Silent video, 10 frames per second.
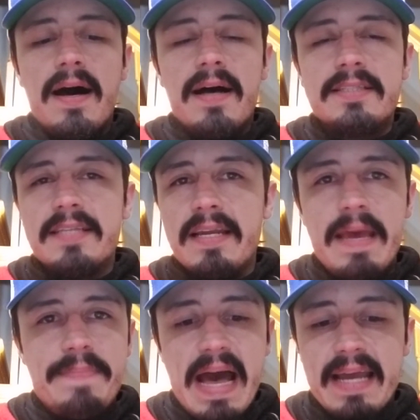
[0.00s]

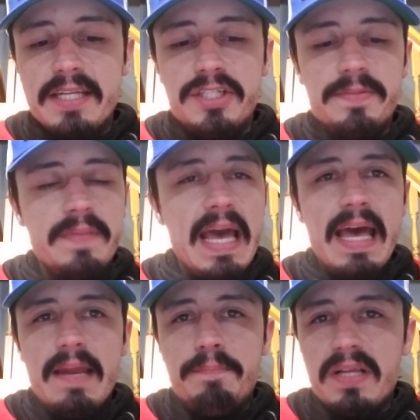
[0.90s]
Sunday package,
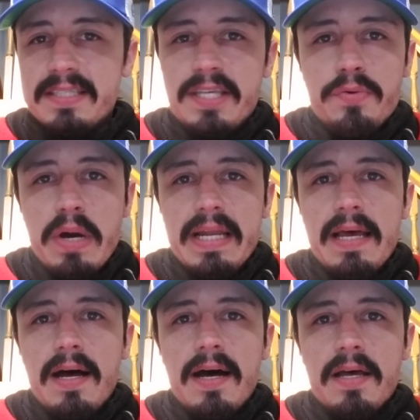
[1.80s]
and plus the
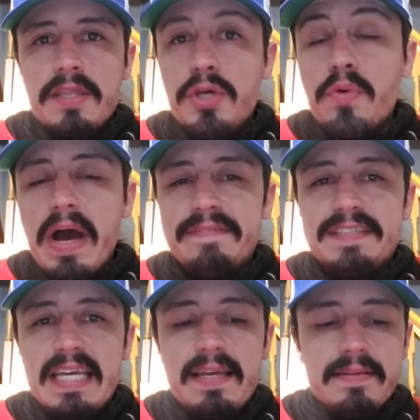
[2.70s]

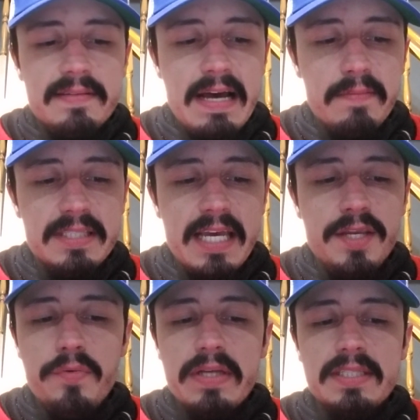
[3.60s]
UFC. Now I'm
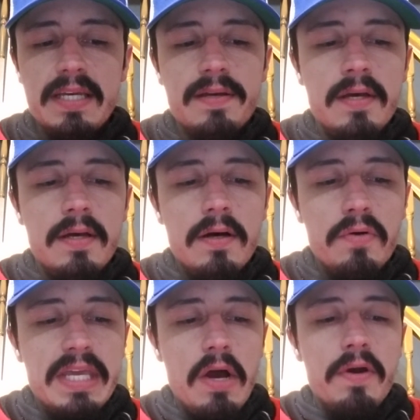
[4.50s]
saying UNC.
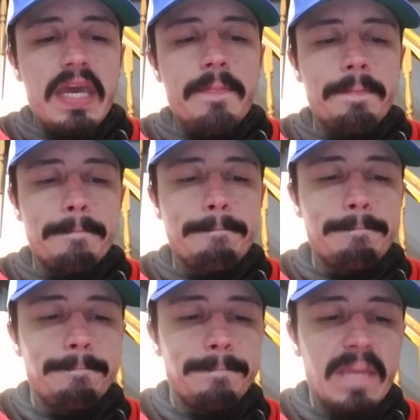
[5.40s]
Okie dokie?
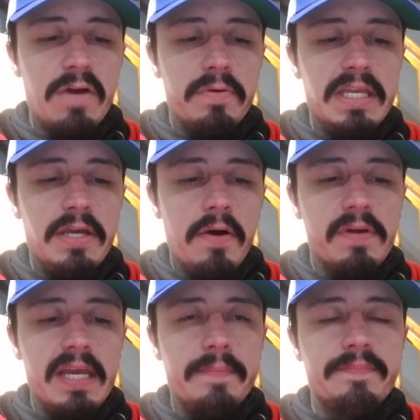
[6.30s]
Okie
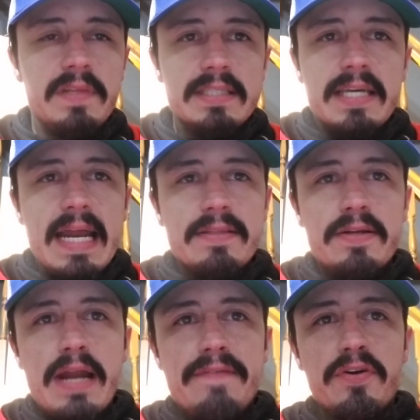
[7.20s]
dokie. Let's get out
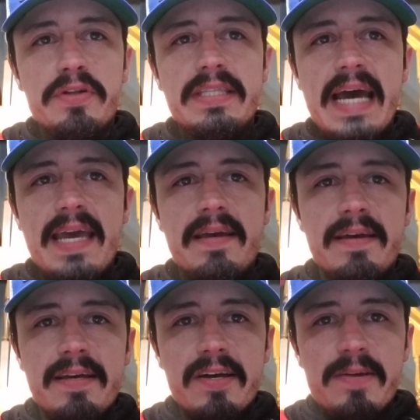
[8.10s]
there and have a good day,
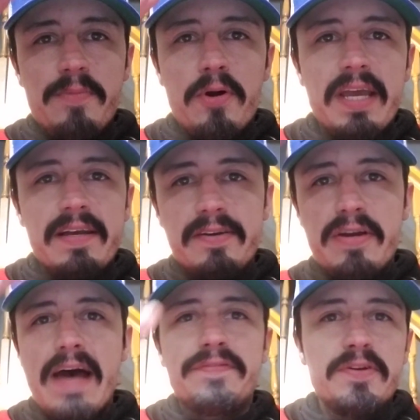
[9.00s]
good morning, good
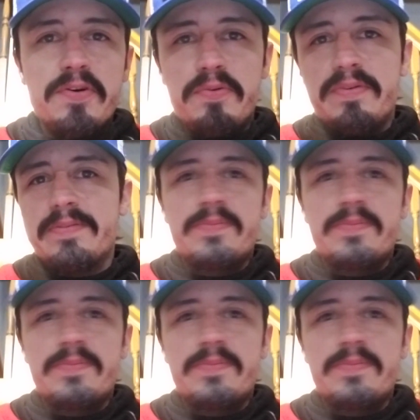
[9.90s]
afternoon,